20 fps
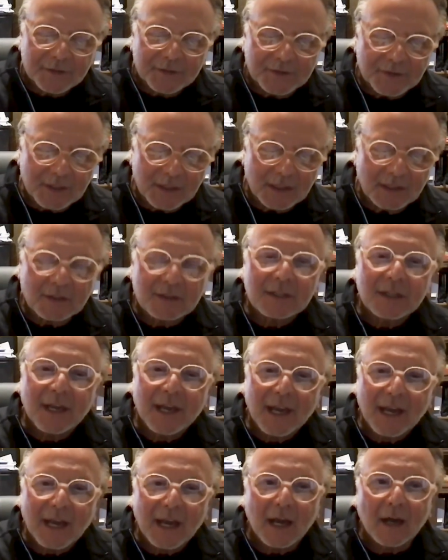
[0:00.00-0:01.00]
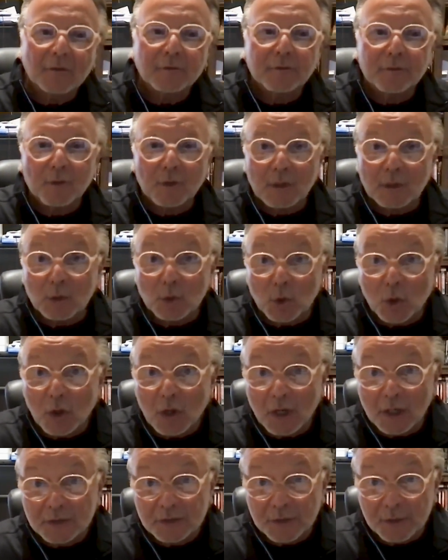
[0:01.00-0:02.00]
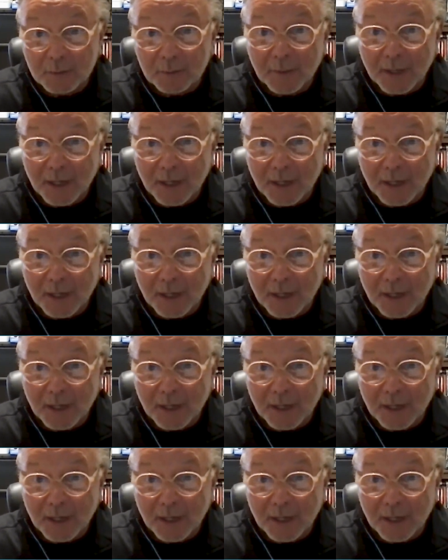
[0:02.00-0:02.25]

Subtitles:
thing to have for a long-term